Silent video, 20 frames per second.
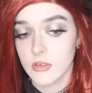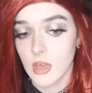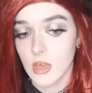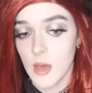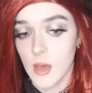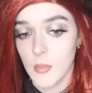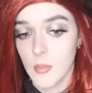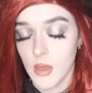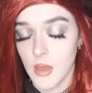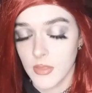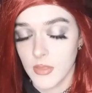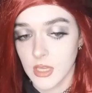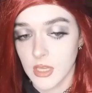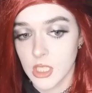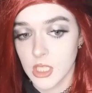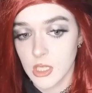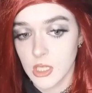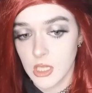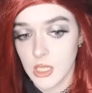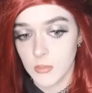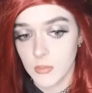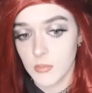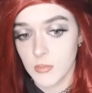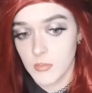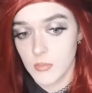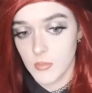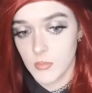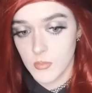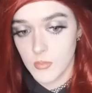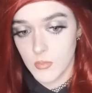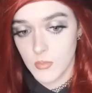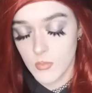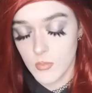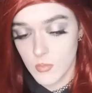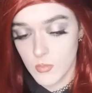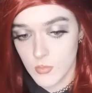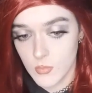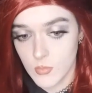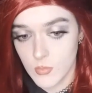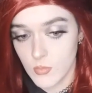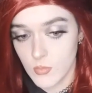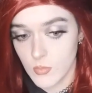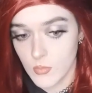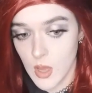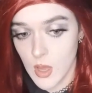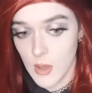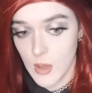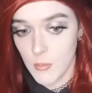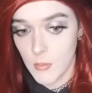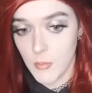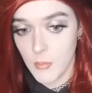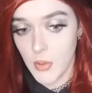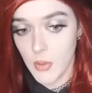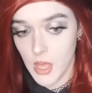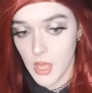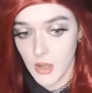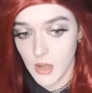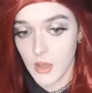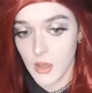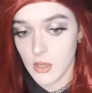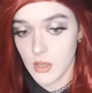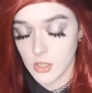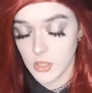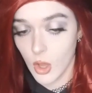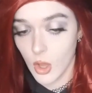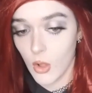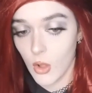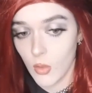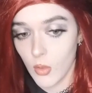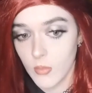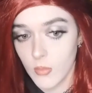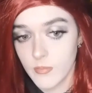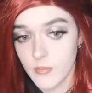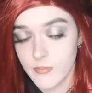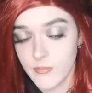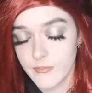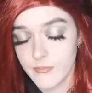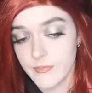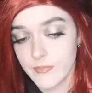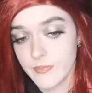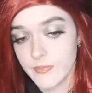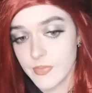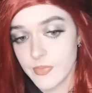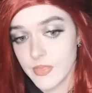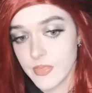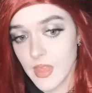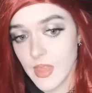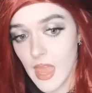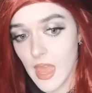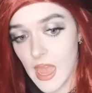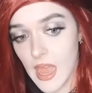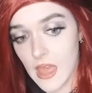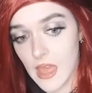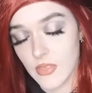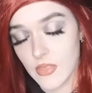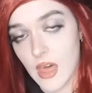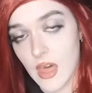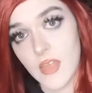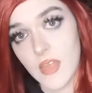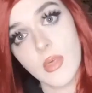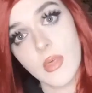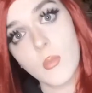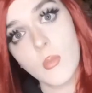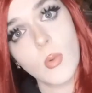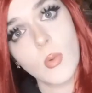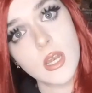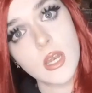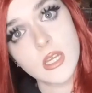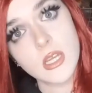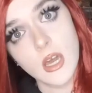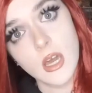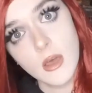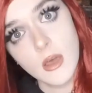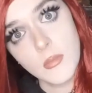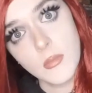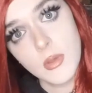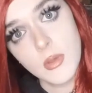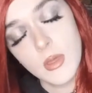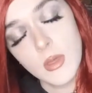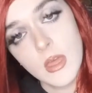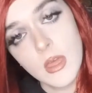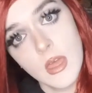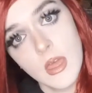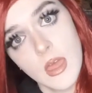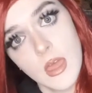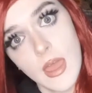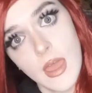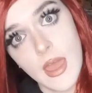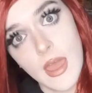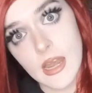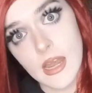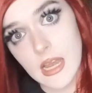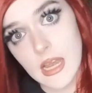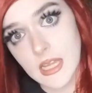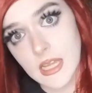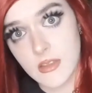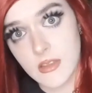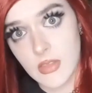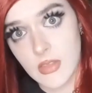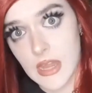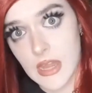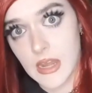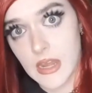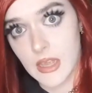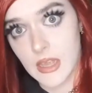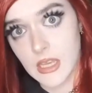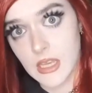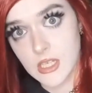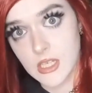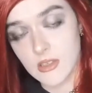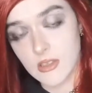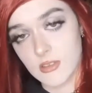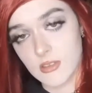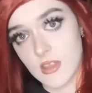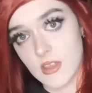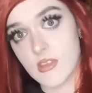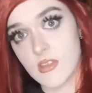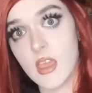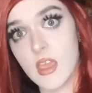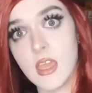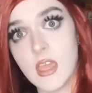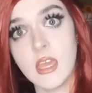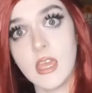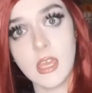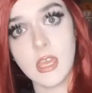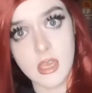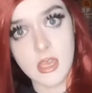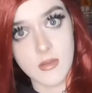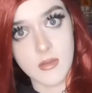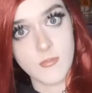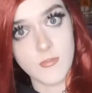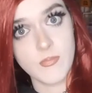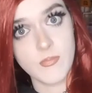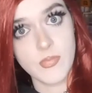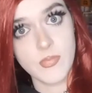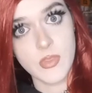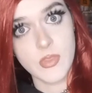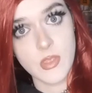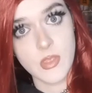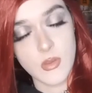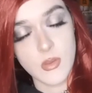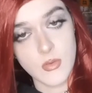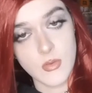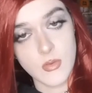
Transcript: acts, um, I think she um, burnt her doll and that then went up. And later that night, she says he